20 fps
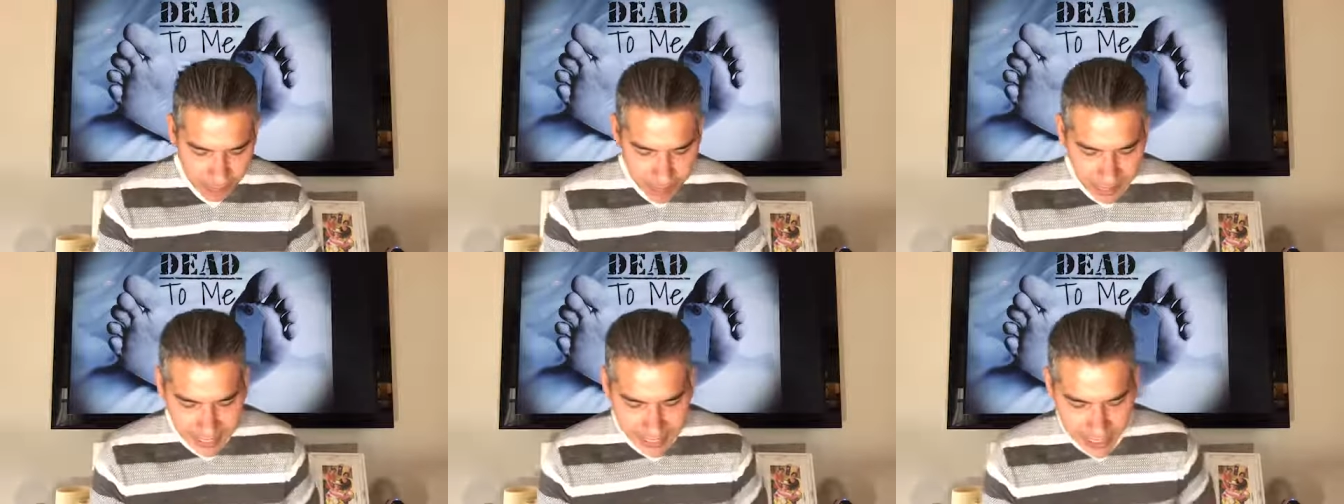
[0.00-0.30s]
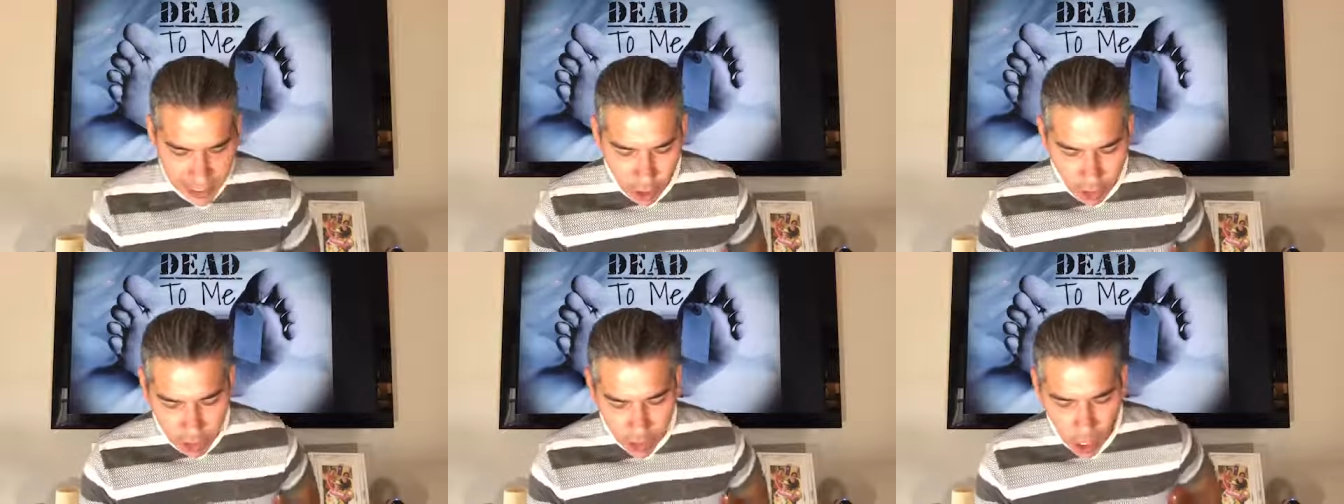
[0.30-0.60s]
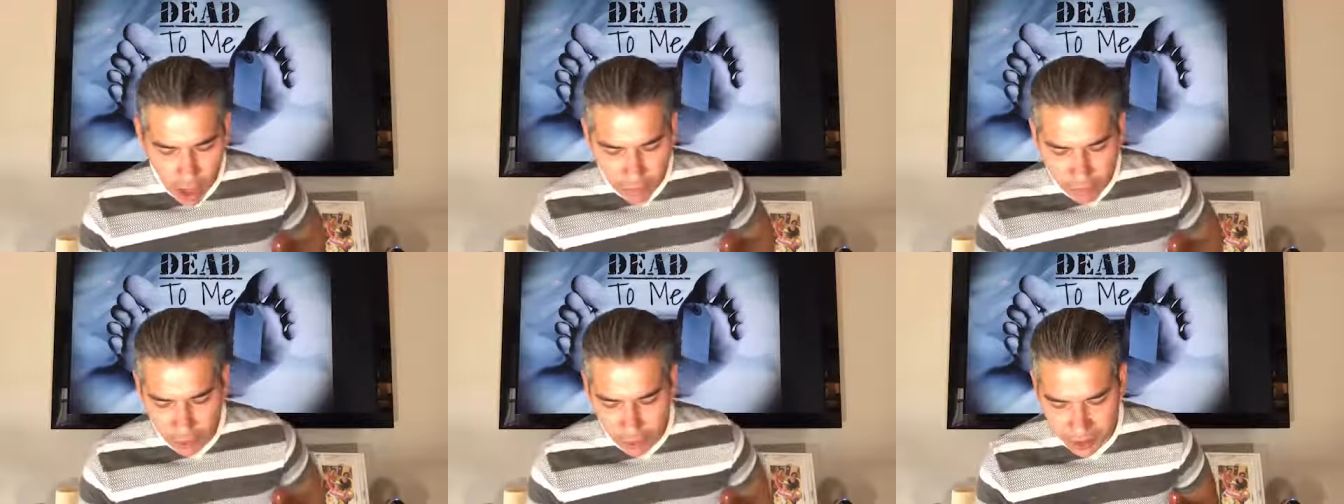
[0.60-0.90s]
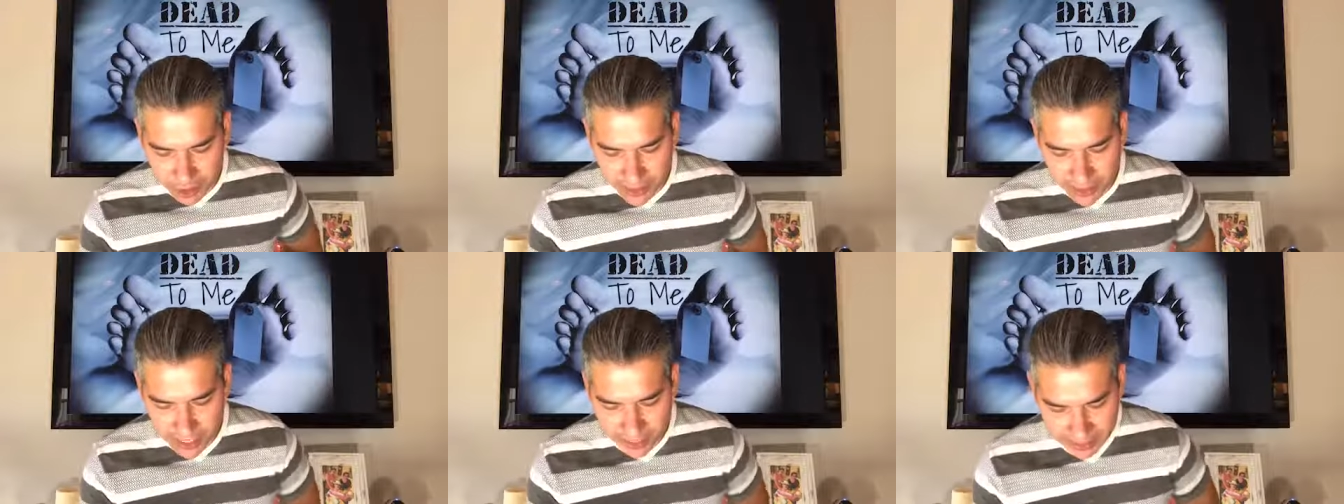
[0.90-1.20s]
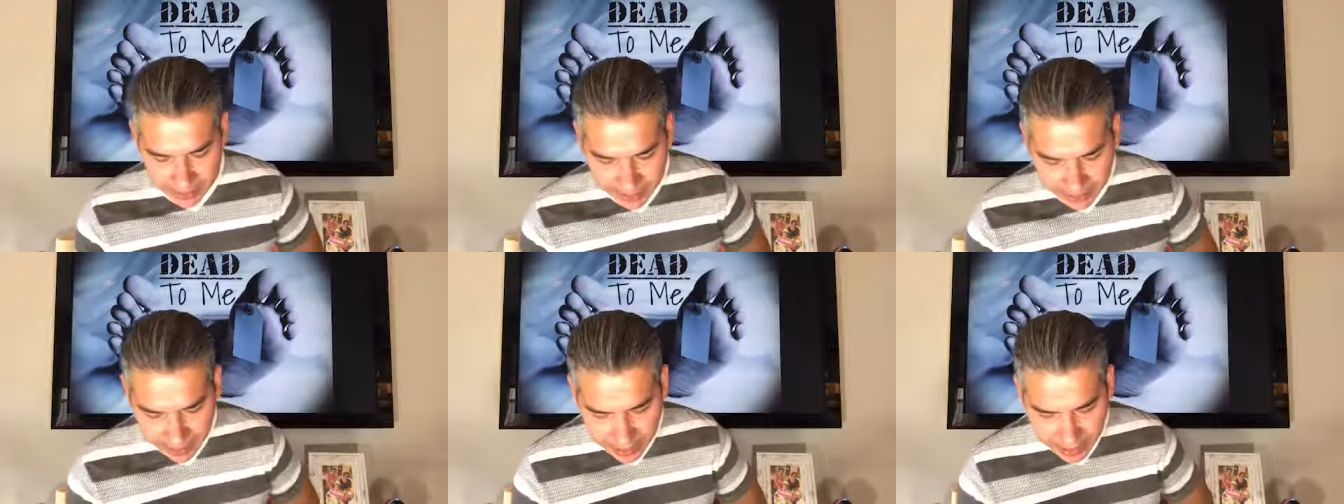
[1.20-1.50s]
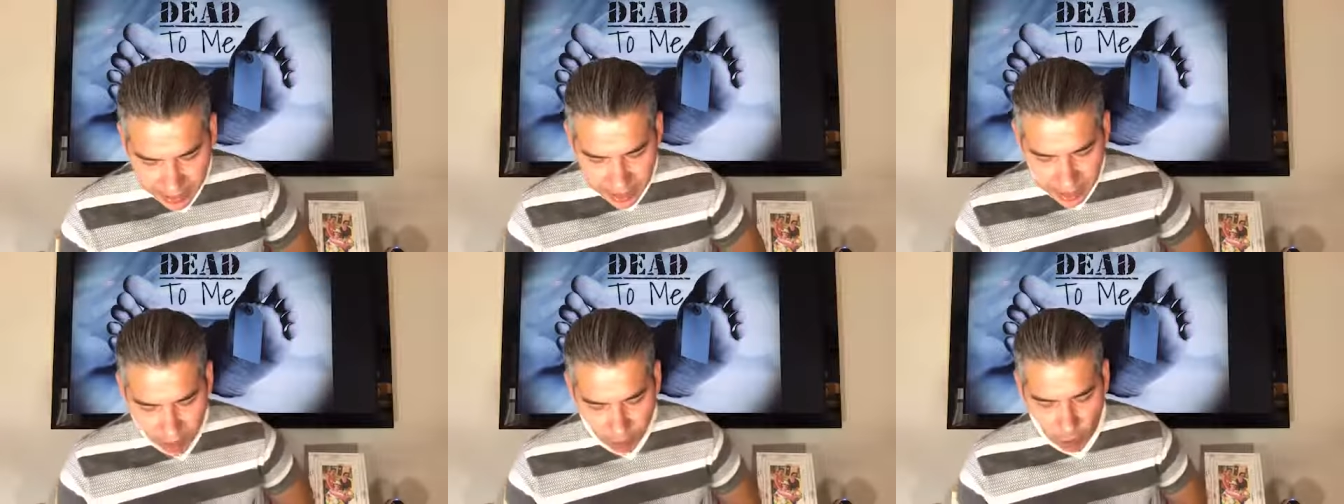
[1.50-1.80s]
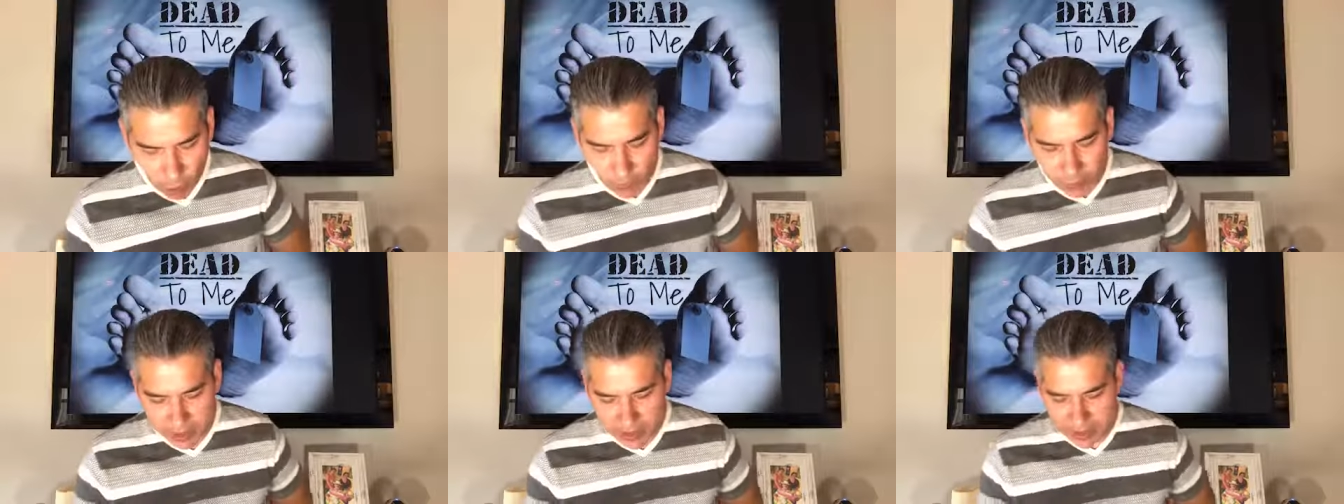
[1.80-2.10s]
He goes on, verse 6,
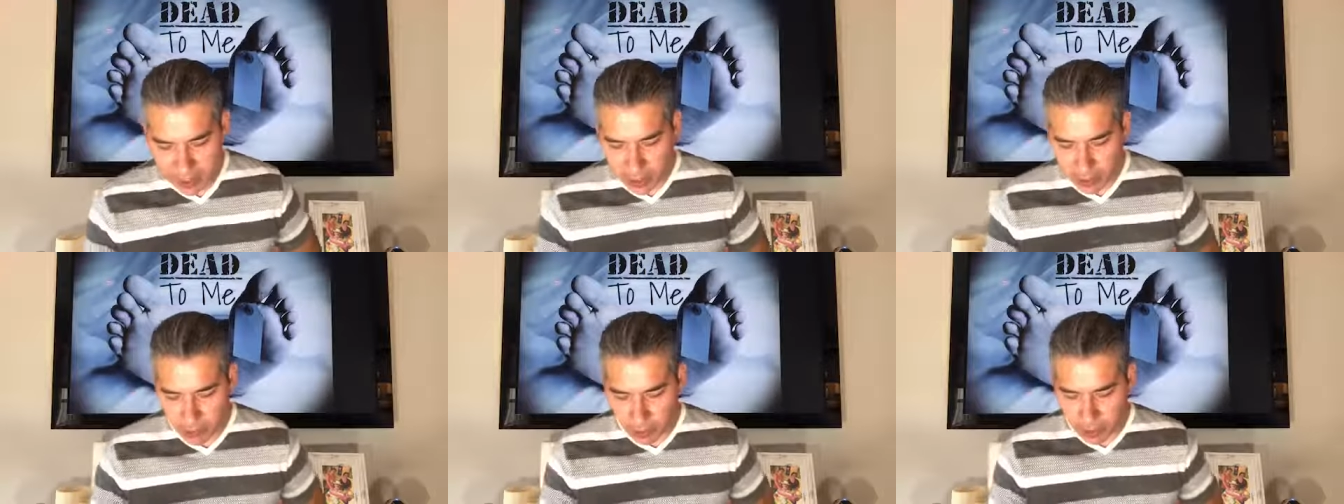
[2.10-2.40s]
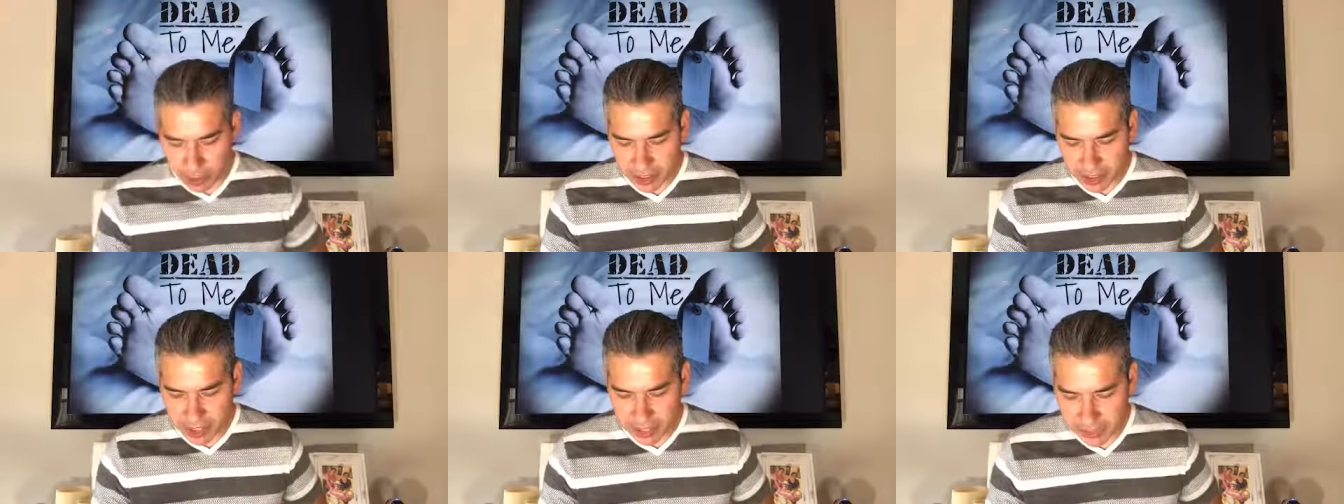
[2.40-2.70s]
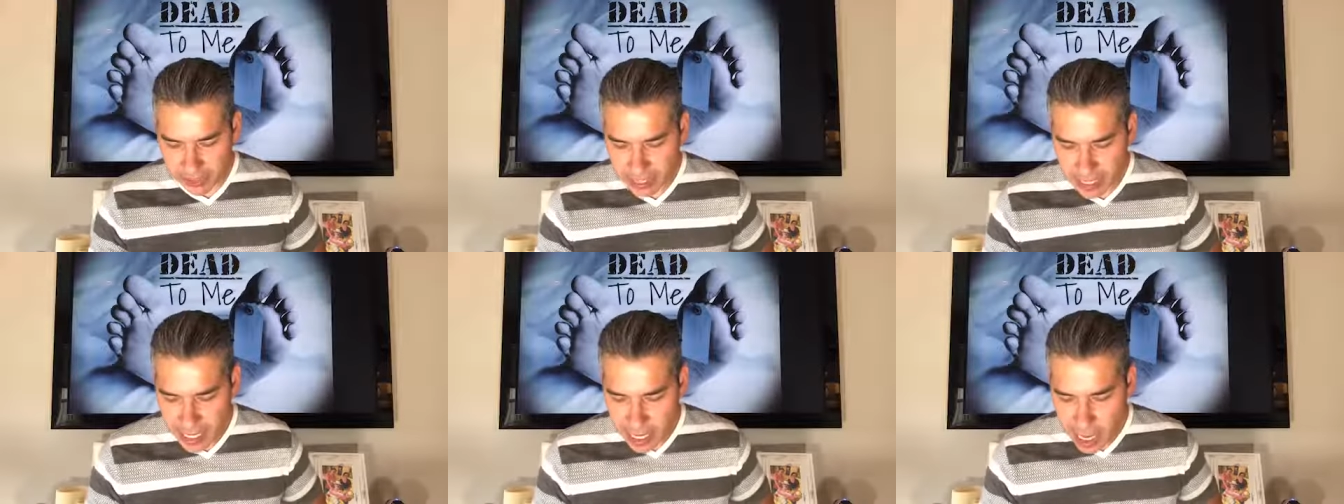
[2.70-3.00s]
Romans 6, verse 6.